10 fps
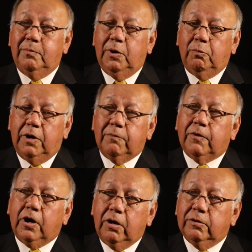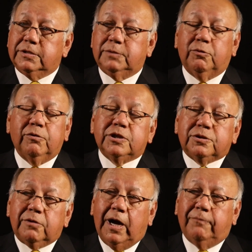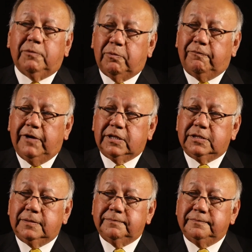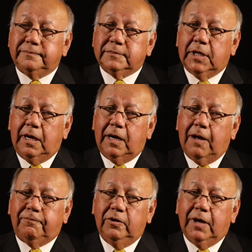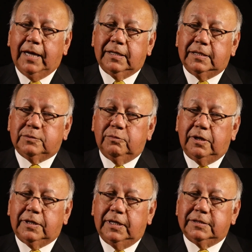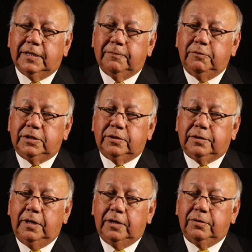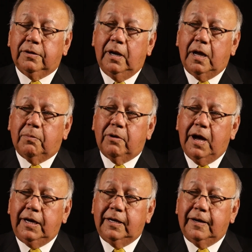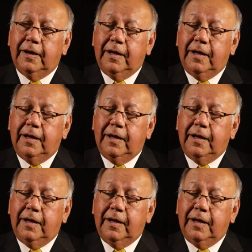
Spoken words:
But one of our goals is we're going to strive for perfection. And I feel like that's one of the things that we took a lot of pride in.